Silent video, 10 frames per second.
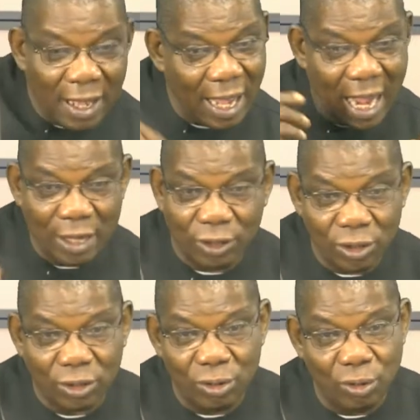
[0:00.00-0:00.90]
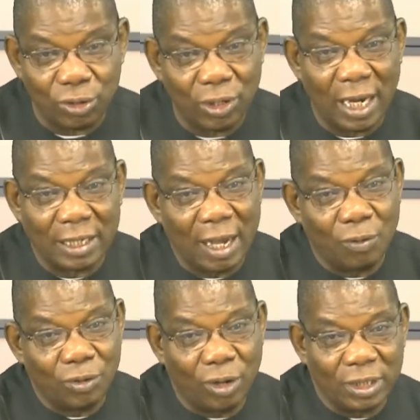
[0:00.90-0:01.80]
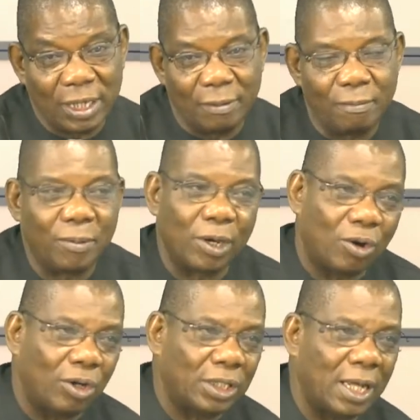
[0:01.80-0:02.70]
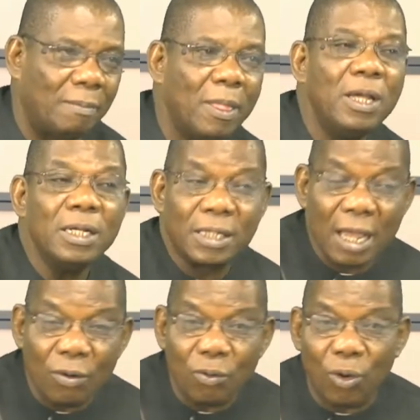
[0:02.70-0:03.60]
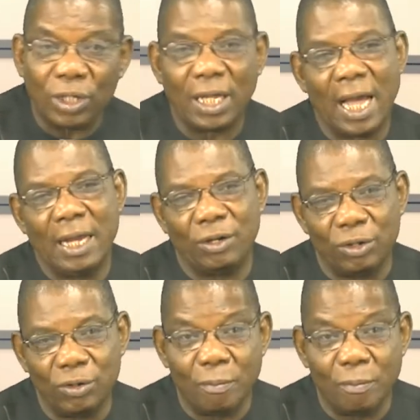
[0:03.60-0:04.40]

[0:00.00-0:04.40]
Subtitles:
I don't know, so that I will not be caught saying what I don't know.